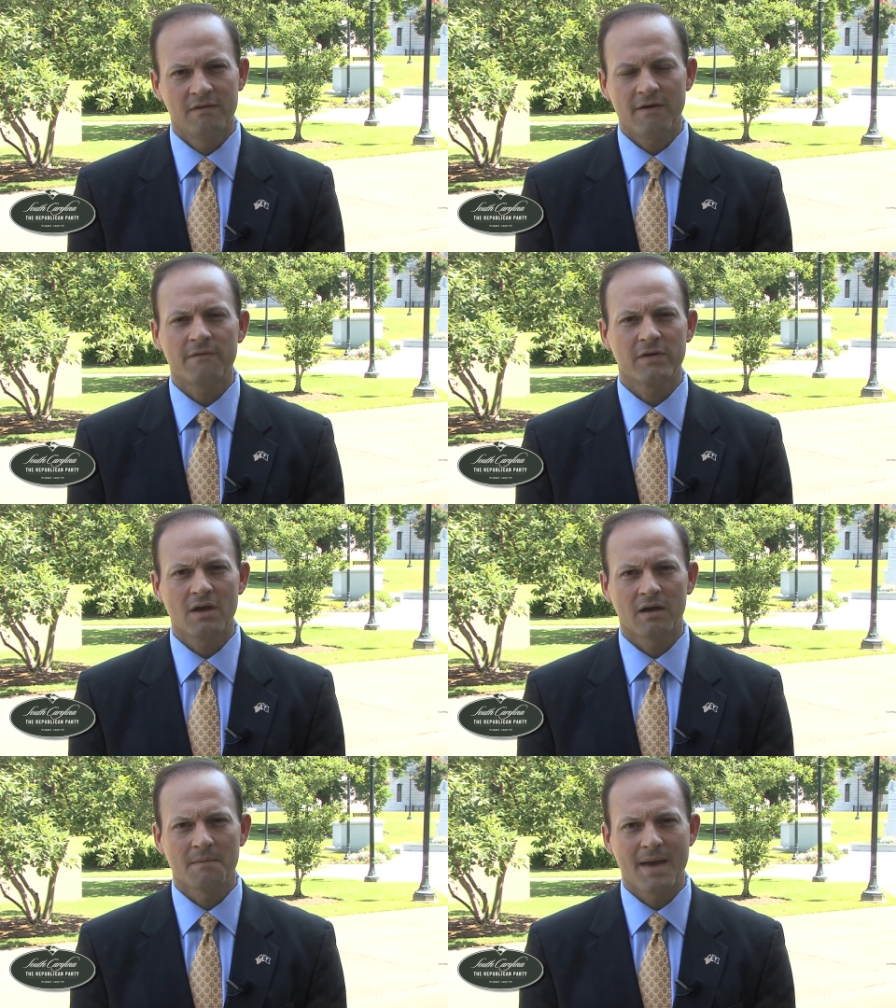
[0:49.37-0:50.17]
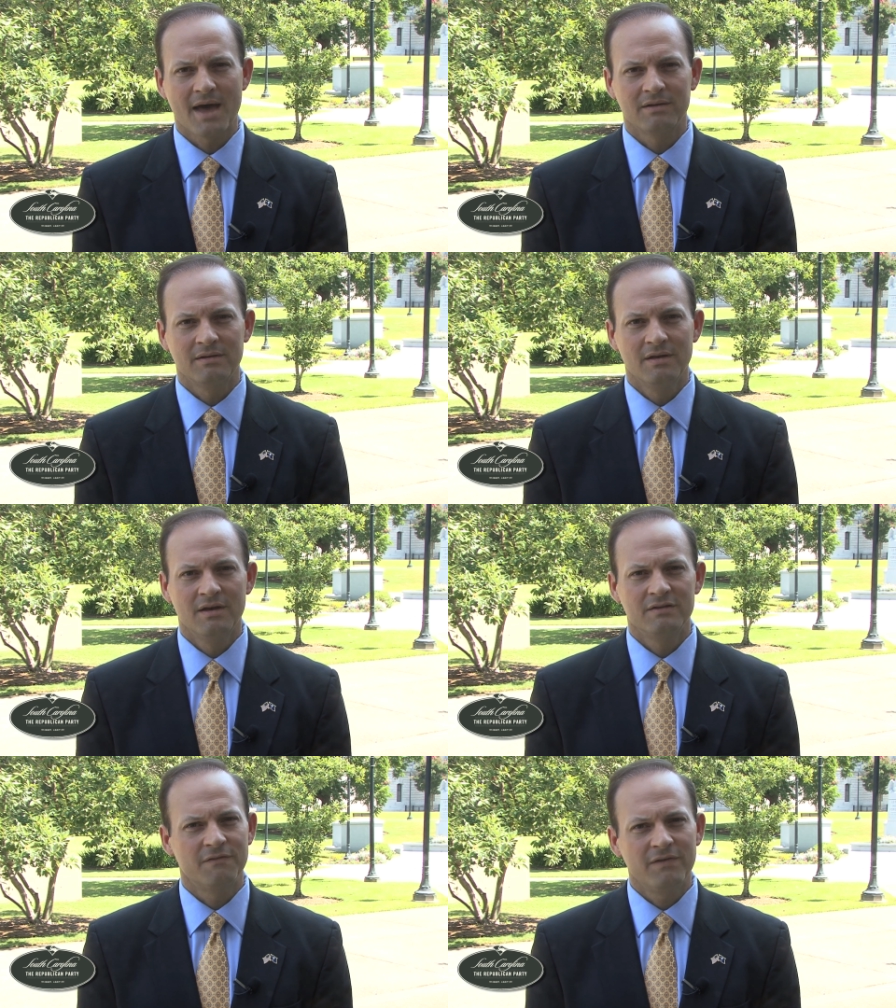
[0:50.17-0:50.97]
fought for Yucca Mountain,
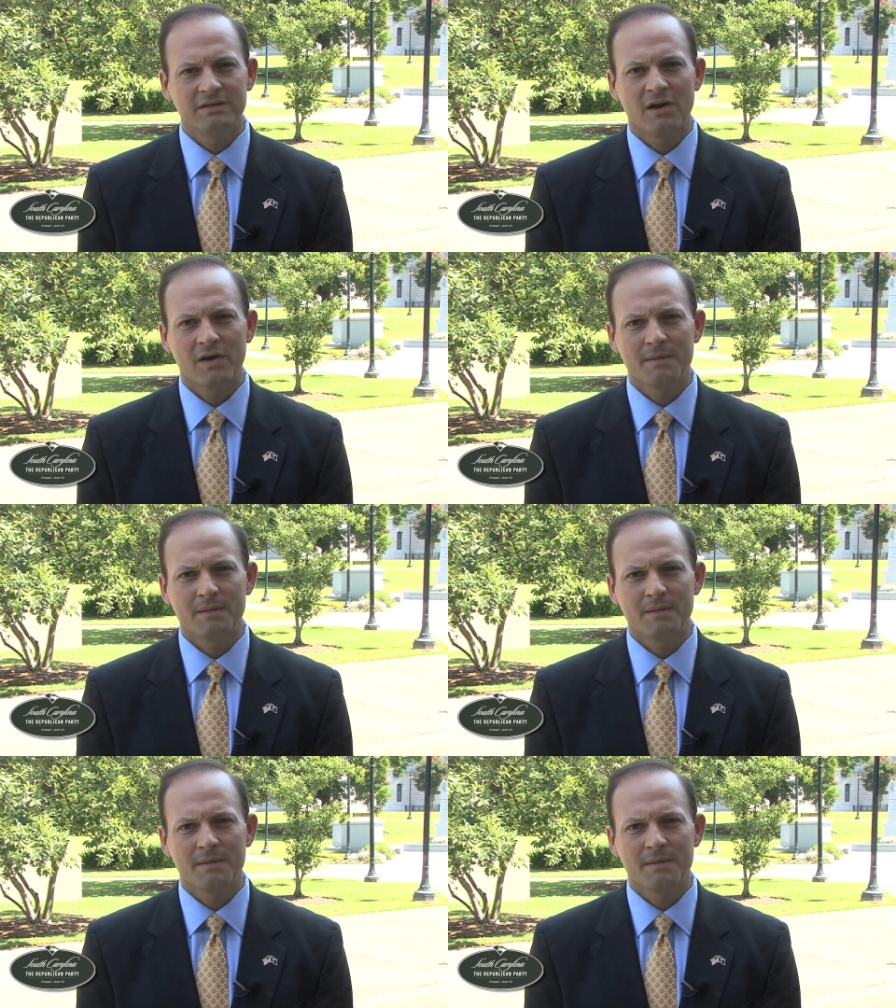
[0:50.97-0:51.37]
defended our